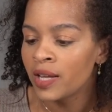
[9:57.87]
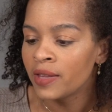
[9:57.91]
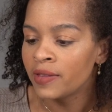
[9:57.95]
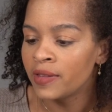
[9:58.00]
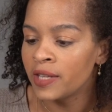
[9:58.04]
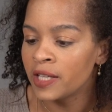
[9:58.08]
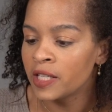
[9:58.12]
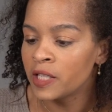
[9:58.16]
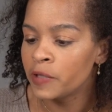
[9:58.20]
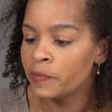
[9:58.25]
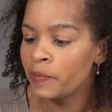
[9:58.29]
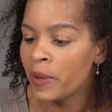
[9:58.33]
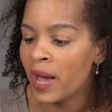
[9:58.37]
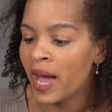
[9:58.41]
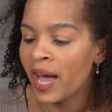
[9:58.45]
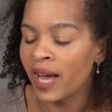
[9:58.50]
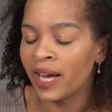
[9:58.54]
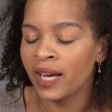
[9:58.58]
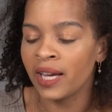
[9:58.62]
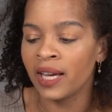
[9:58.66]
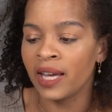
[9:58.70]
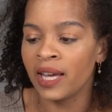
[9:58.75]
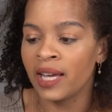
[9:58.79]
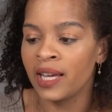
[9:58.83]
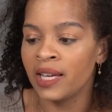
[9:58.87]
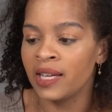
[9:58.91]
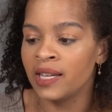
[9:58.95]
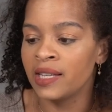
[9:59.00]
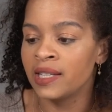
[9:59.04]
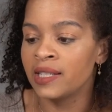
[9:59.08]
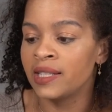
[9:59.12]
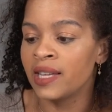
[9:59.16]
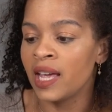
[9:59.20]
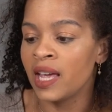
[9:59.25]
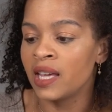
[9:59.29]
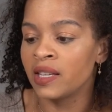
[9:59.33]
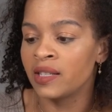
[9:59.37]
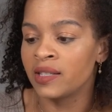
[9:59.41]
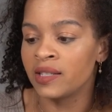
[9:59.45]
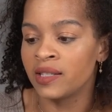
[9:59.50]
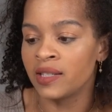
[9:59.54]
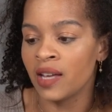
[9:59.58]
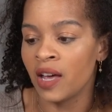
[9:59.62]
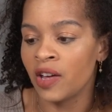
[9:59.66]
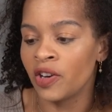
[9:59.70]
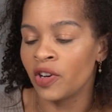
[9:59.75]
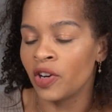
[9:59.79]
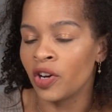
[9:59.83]
This bag is a
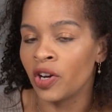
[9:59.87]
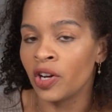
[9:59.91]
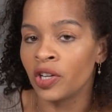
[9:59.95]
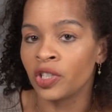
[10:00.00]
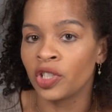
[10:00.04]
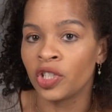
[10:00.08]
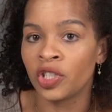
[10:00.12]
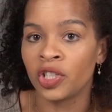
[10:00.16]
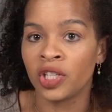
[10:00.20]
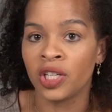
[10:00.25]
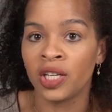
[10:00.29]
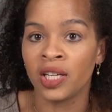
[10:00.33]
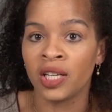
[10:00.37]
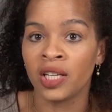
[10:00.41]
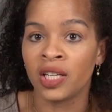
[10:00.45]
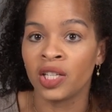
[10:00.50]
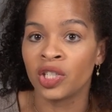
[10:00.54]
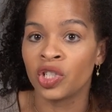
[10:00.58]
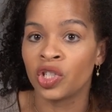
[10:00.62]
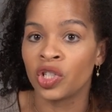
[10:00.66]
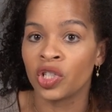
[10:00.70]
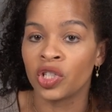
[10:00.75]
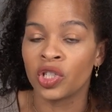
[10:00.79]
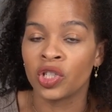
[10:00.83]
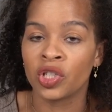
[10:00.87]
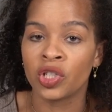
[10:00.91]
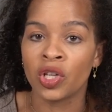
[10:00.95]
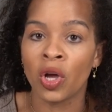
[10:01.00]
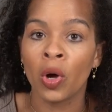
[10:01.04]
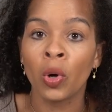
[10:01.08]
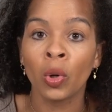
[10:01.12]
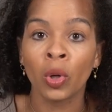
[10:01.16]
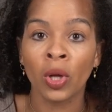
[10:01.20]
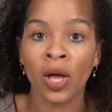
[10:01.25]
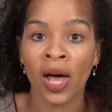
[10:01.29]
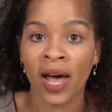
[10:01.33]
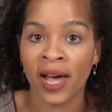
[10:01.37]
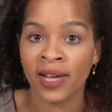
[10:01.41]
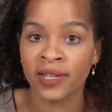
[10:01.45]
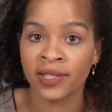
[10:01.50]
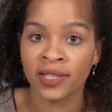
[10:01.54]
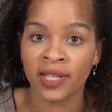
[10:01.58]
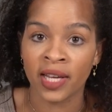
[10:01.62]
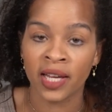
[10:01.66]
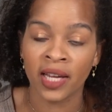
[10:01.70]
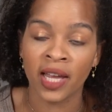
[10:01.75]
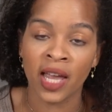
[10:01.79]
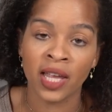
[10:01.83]
stunner. She is just so
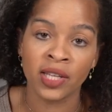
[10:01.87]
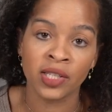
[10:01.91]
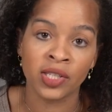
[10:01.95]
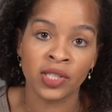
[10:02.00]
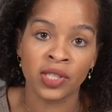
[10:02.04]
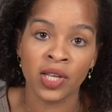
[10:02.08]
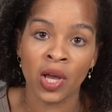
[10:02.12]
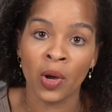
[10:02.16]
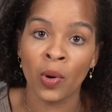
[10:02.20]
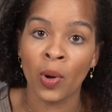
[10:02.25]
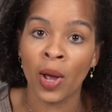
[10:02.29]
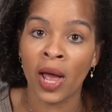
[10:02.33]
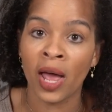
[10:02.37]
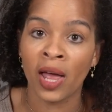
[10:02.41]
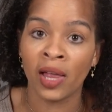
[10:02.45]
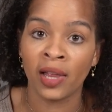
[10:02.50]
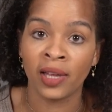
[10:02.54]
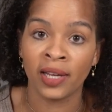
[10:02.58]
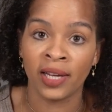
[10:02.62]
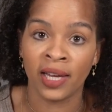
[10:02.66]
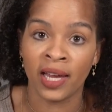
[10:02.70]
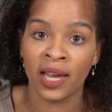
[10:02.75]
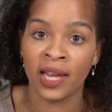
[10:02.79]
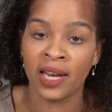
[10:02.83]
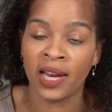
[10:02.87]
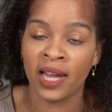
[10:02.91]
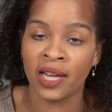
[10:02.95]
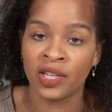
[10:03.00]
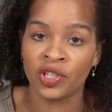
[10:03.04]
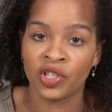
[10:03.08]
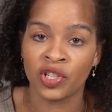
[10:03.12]
classic and so elegant and